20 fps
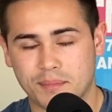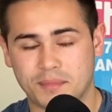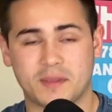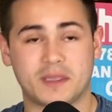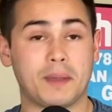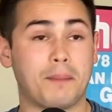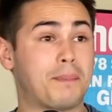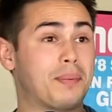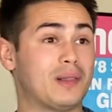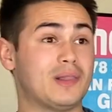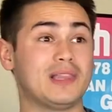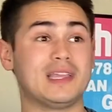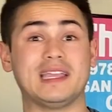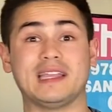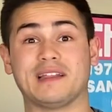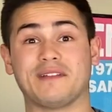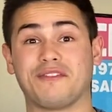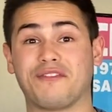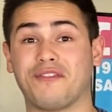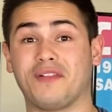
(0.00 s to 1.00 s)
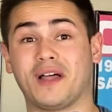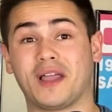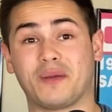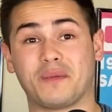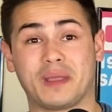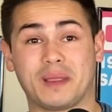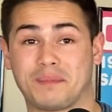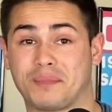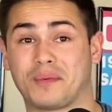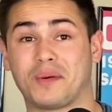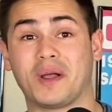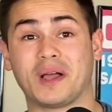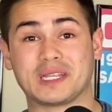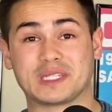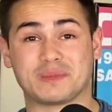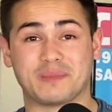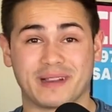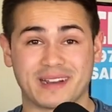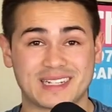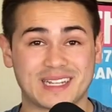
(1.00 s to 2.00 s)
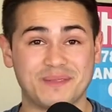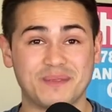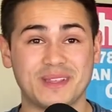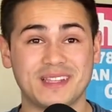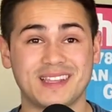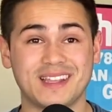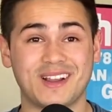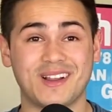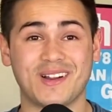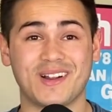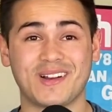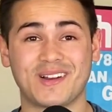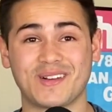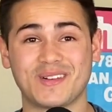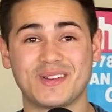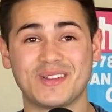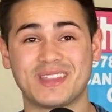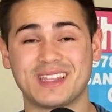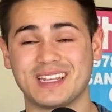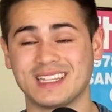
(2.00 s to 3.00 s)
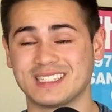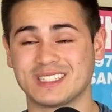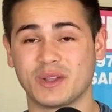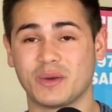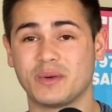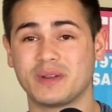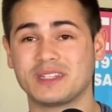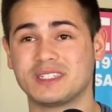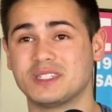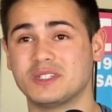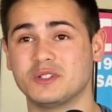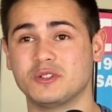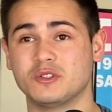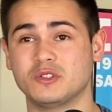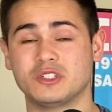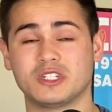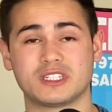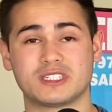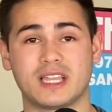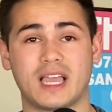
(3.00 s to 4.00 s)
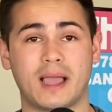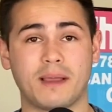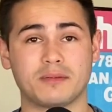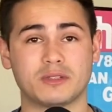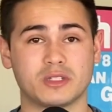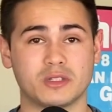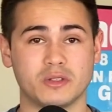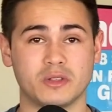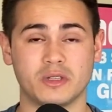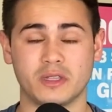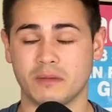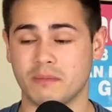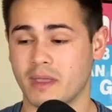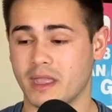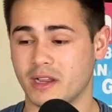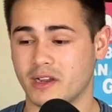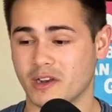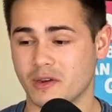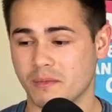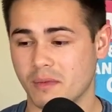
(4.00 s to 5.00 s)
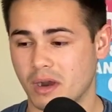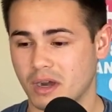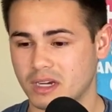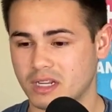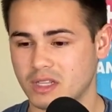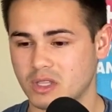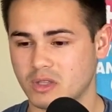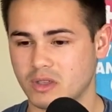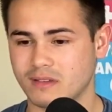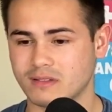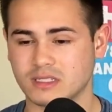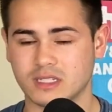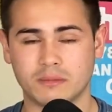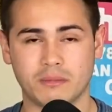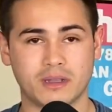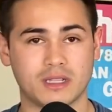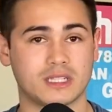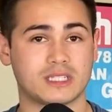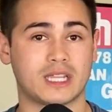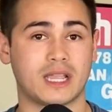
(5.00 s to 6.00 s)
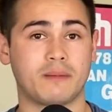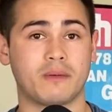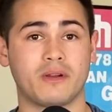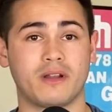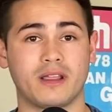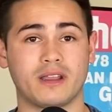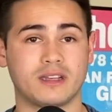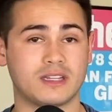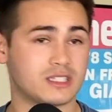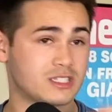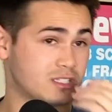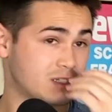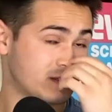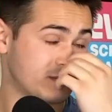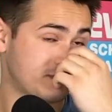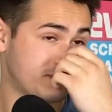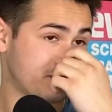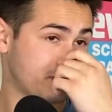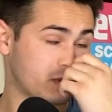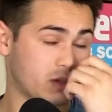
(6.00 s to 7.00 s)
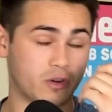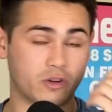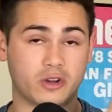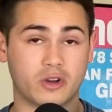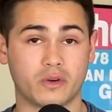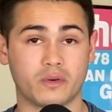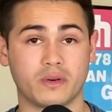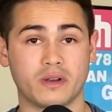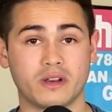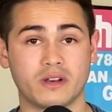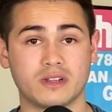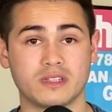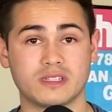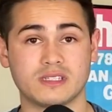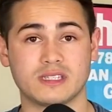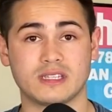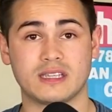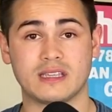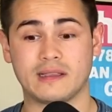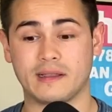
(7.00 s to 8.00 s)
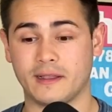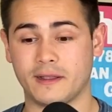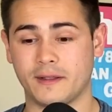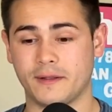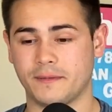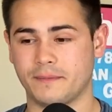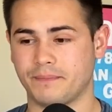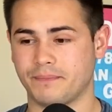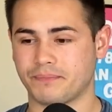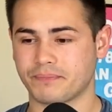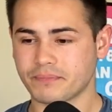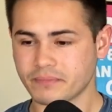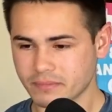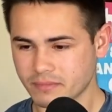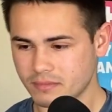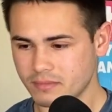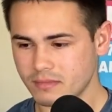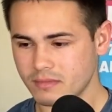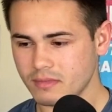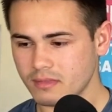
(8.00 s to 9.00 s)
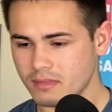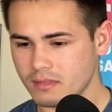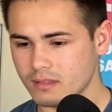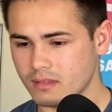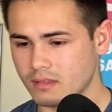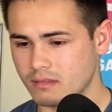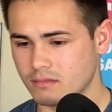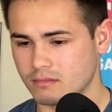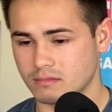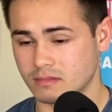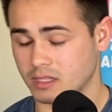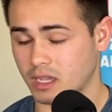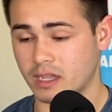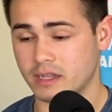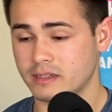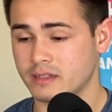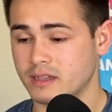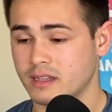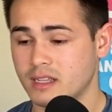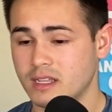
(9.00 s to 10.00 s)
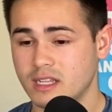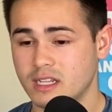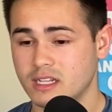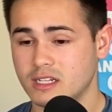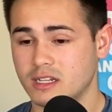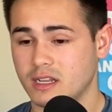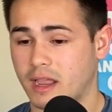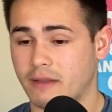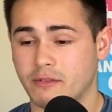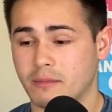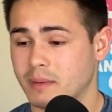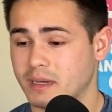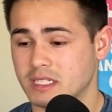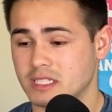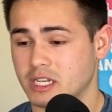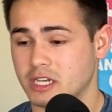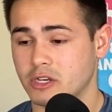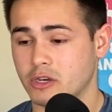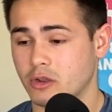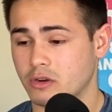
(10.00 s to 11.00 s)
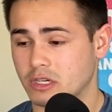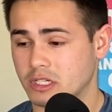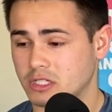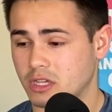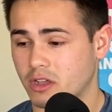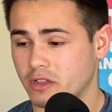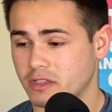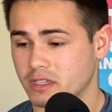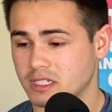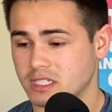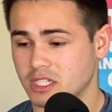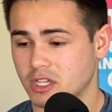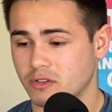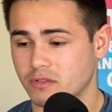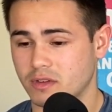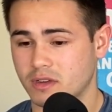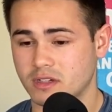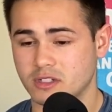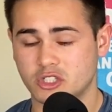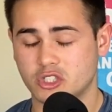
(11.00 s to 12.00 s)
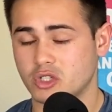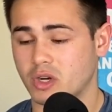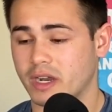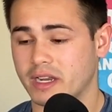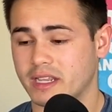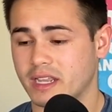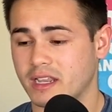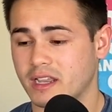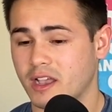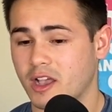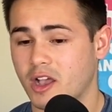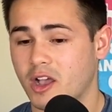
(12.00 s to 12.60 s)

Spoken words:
Complete flyweight prospect. I mean, a girl that is going to just absolutely make her mark in the UFC by the time her career is done. Everybody's going to know Natalia Silva. Striking,